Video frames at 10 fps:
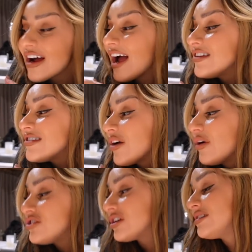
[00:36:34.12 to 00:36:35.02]
guys, so
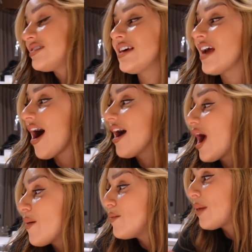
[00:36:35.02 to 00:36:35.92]
as you can see, I
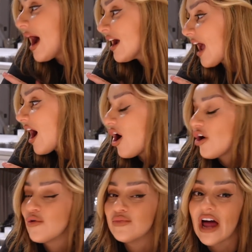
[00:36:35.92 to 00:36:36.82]
am back at
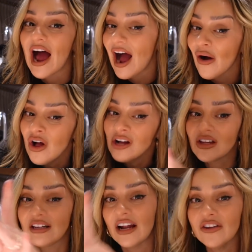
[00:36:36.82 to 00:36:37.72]
home now. The
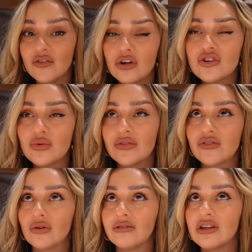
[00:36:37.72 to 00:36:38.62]
last footage you would have
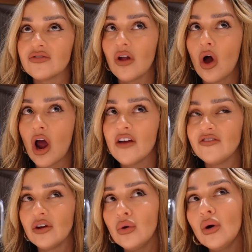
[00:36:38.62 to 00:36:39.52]
saw in this vlog, I
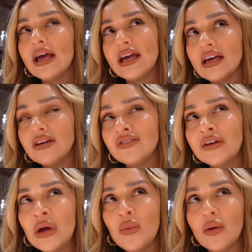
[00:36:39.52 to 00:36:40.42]
feel, is
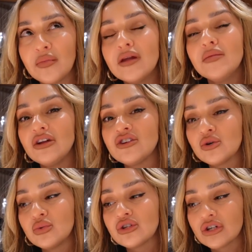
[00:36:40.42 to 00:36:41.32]
when me and
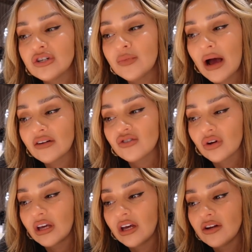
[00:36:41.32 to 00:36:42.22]
Mitchell was just about to
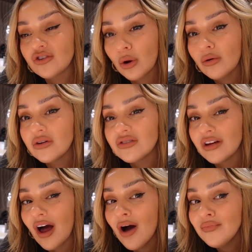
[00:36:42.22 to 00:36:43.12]
tuck in tomorrow's
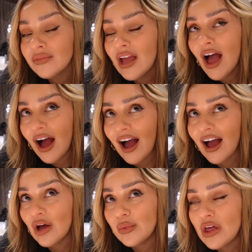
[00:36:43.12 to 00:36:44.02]
dinner.
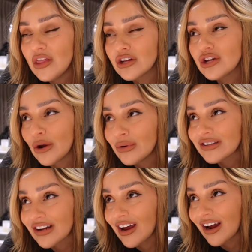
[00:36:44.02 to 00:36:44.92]
And then you know what
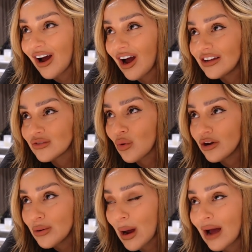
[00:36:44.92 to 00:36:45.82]
it's like, guys,
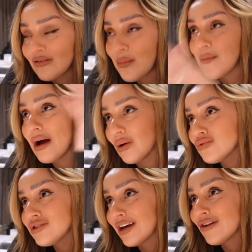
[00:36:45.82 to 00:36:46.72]
when you have a
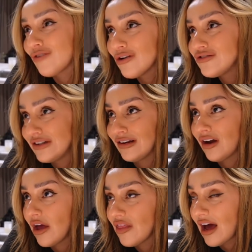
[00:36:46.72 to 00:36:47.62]
mounting roast dinner
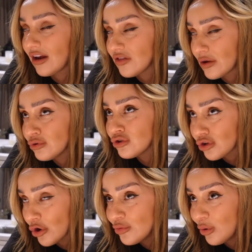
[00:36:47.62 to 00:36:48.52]
like that, like there was
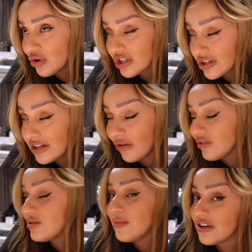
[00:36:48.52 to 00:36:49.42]
so much. I didn't
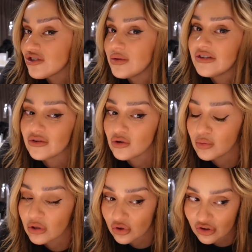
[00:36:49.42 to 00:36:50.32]
obviously manage to eat it all
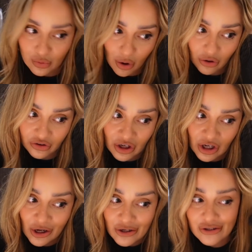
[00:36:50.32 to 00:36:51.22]
because there was
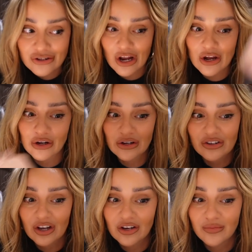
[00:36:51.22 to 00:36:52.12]
just loads,
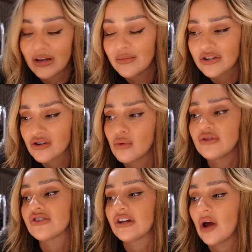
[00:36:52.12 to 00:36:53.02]
and me and Mitchell were
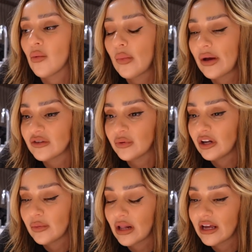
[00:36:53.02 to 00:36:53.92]
just like, well, best put it on
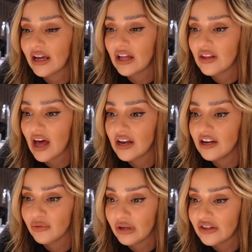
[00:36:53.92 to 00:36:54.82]
the plate, and then
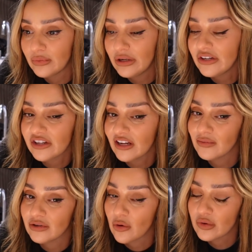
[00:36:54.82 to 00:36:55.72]
if we eat it, we eat it. If
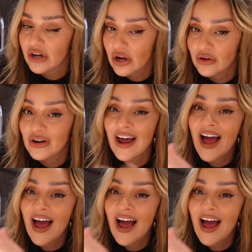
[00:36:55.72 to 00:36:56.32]
we don't, we don't.